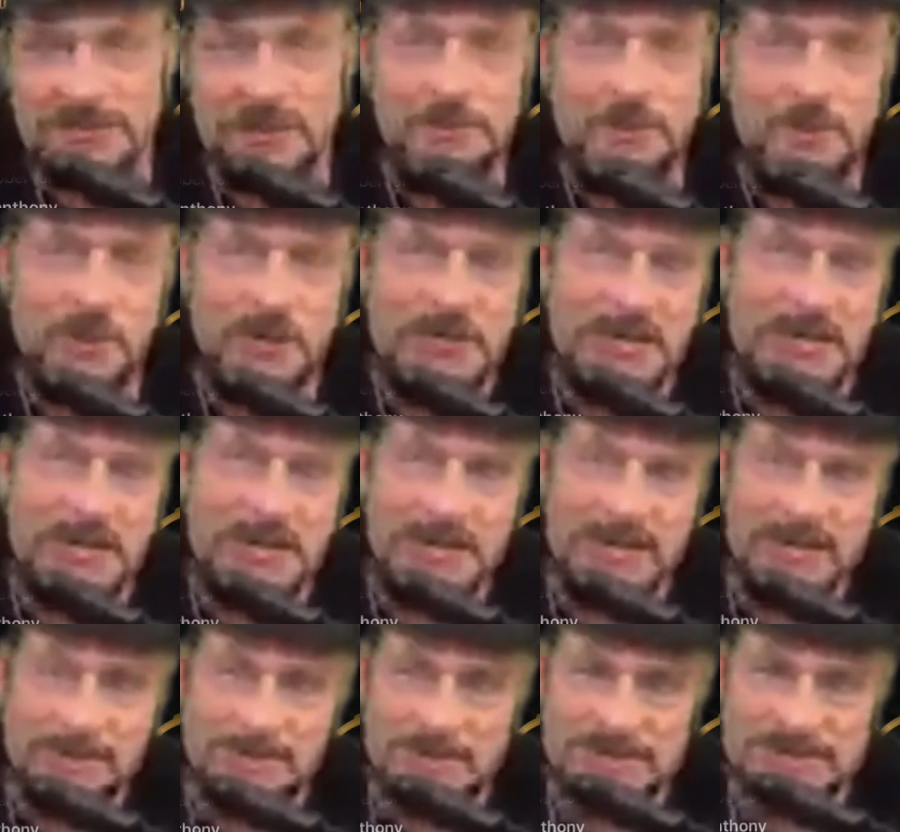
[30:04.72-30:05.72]
football
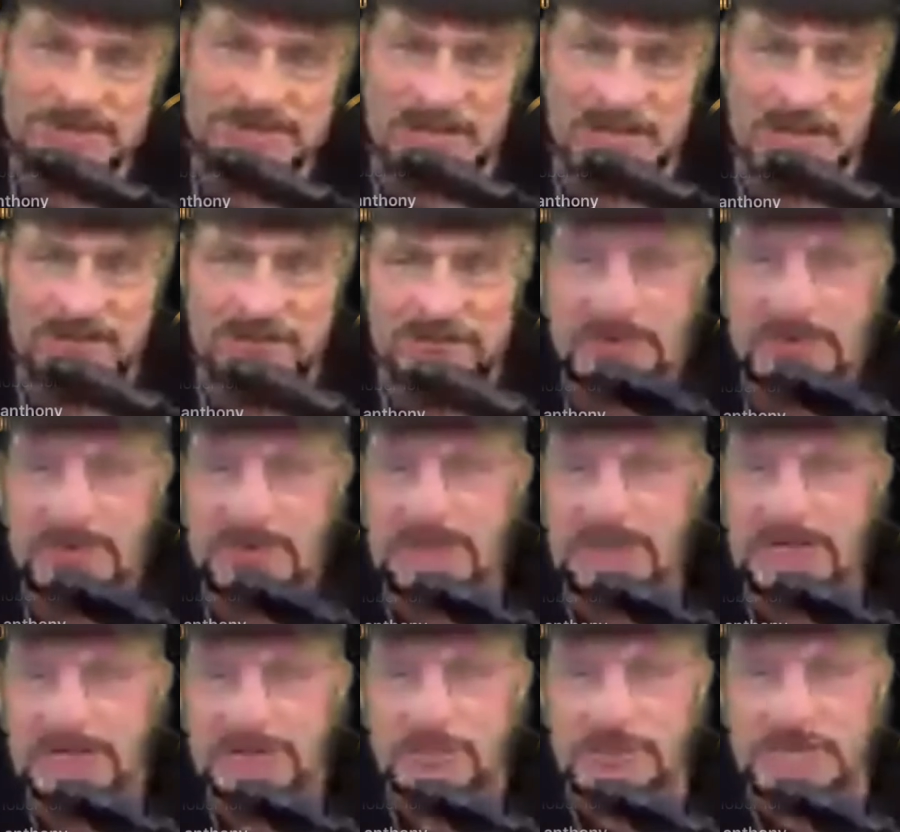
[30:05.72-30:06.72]
game and stuff
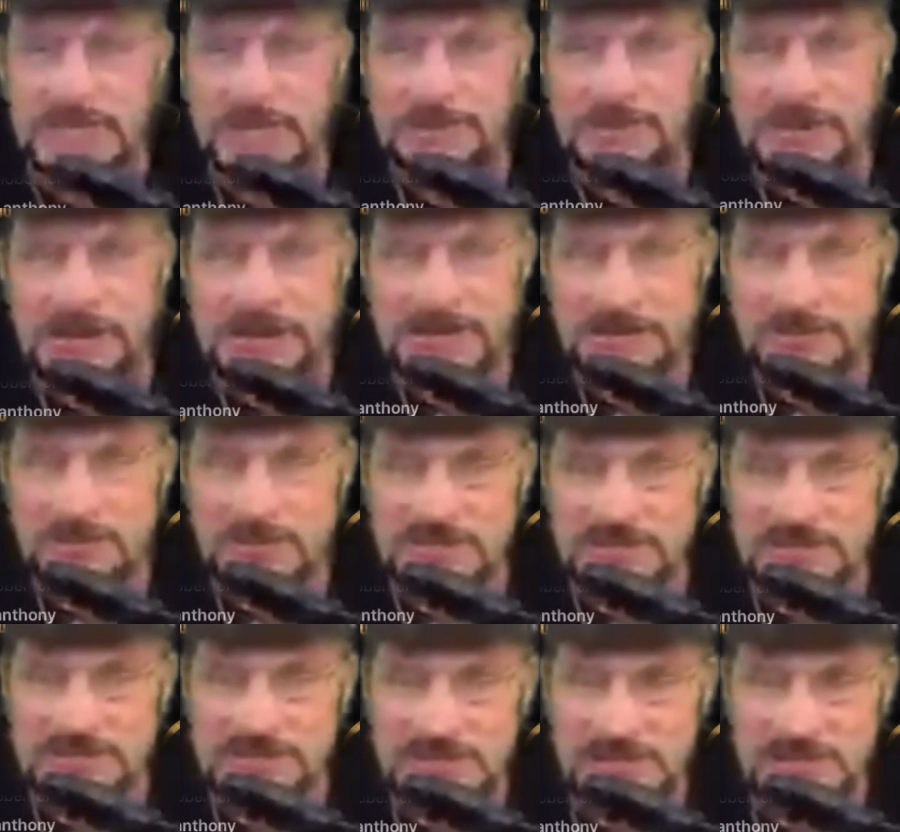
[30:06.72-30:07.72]
when he played with
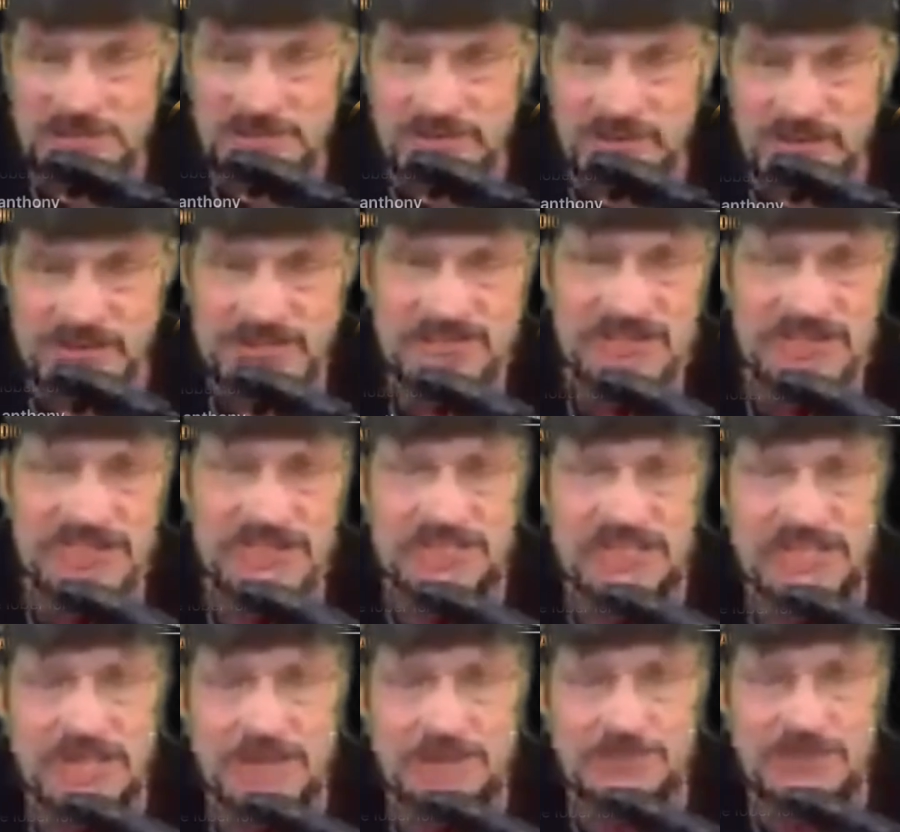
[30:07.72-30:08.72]
his city
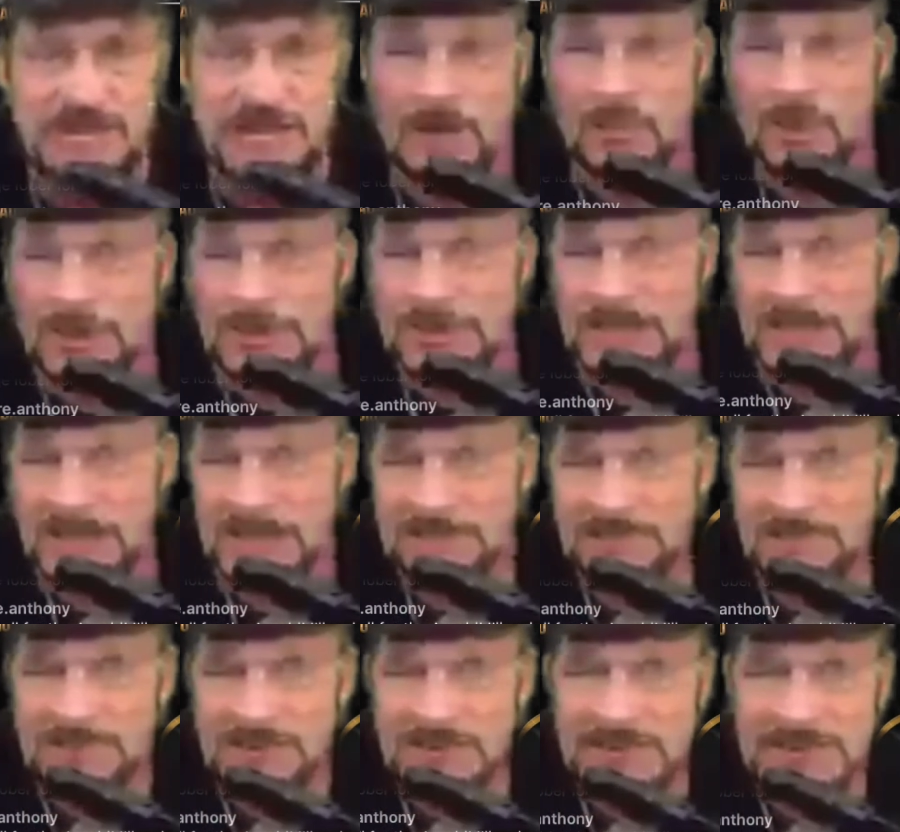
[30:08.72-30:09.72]
team that one game.
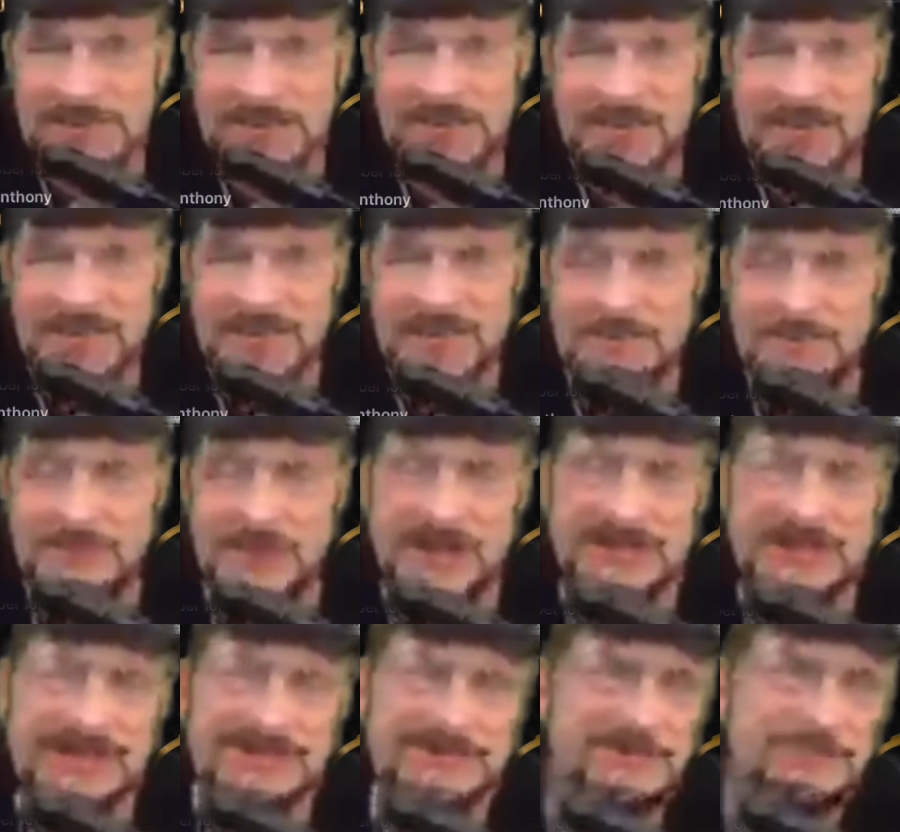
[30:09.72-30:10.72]
But
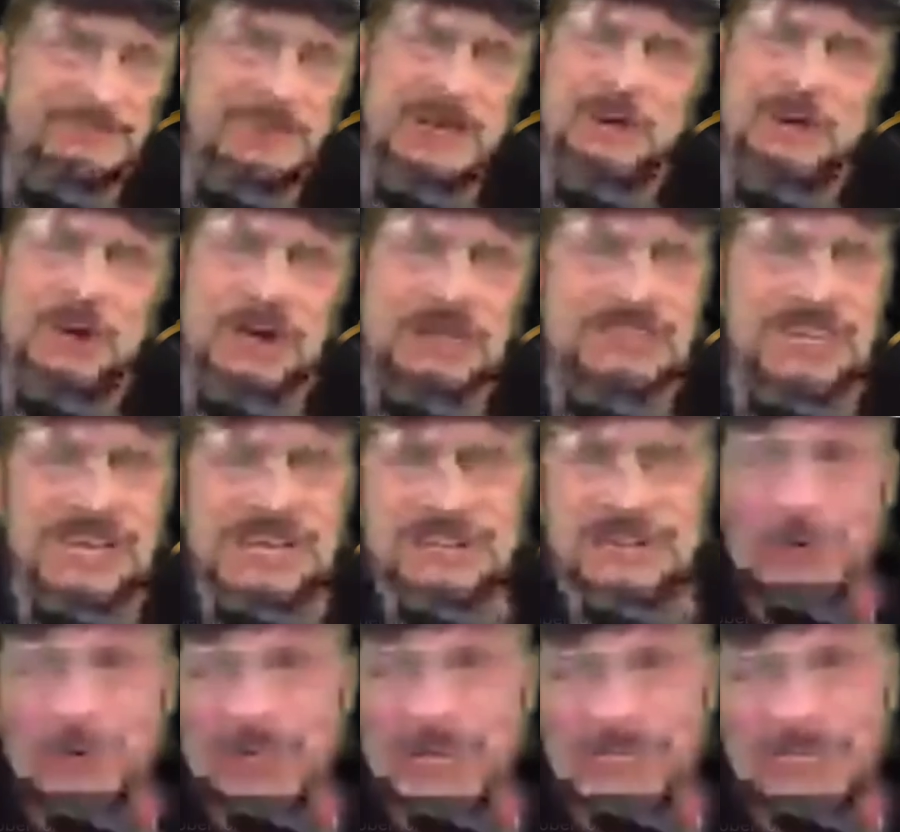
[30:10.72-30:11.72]
because I do this
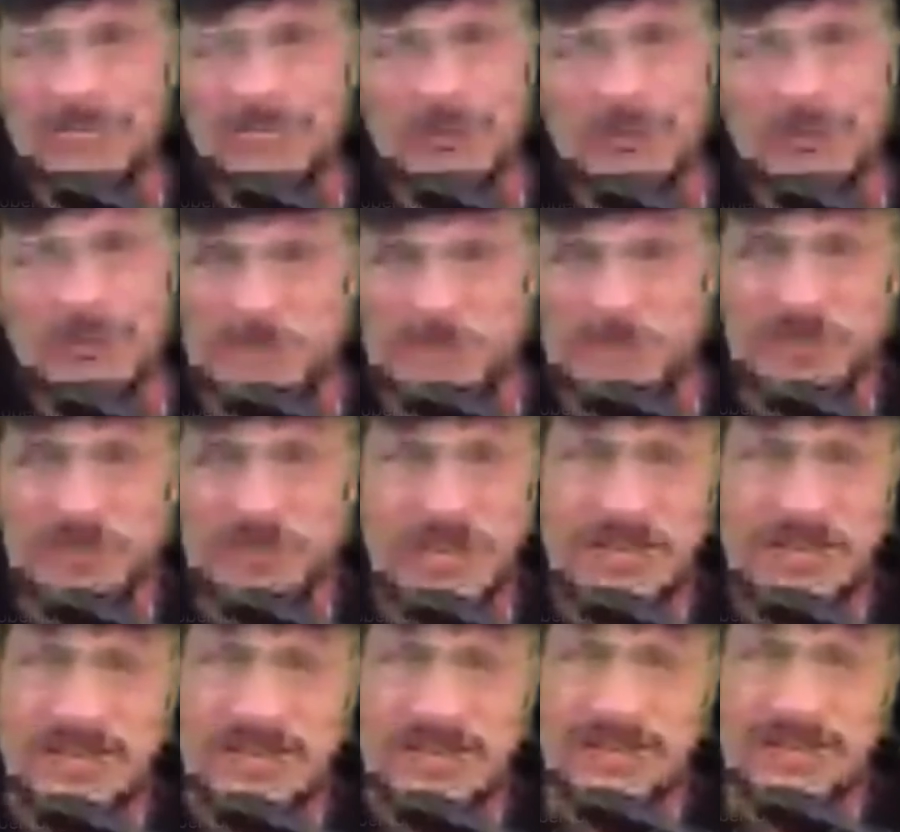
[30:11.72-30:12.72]
stupid shit,
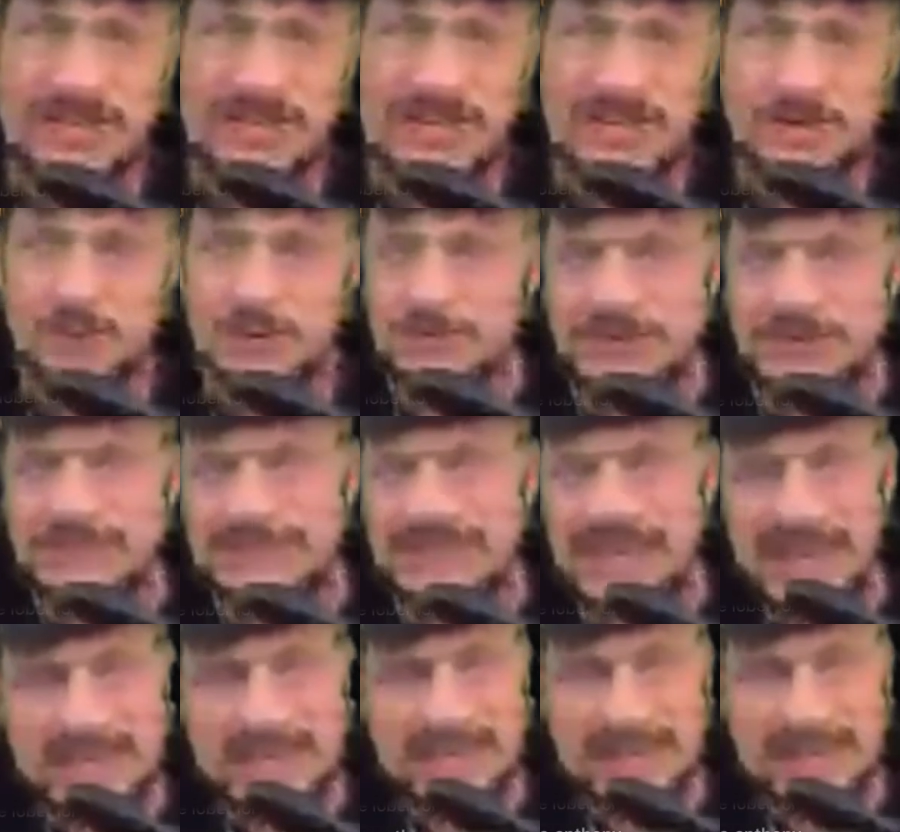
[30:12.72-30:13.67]
it would be taken,